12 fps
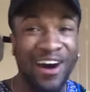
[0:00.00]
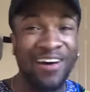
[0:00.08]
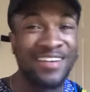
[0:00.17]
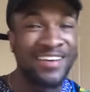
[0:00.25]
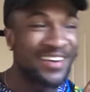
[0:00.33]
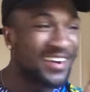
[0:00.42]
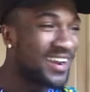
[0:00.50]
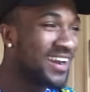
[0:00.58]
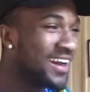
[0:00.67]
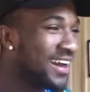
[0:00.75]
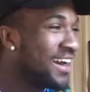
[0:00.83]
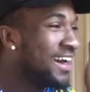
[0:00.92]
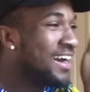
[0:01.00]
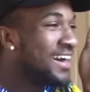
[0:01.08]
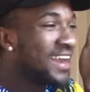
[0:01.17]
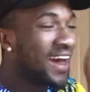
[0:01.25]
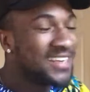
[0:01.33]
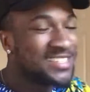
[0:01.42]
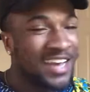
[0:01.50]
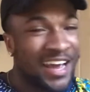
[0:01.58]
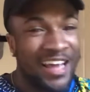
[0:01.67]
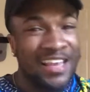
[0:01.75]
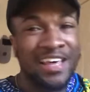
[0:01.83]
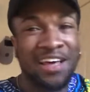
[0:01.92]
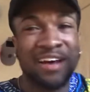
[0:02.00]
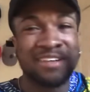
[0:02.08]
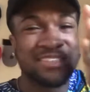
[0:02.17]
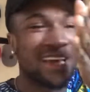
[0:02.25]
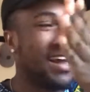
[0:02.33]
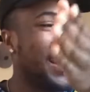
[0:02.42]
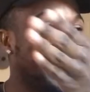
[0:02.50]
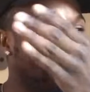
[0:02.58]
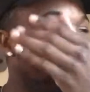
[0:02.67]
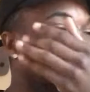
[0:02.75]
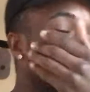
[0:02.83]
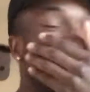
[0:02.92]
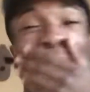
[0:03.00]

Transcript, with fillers: only girl I try to love try to hold me.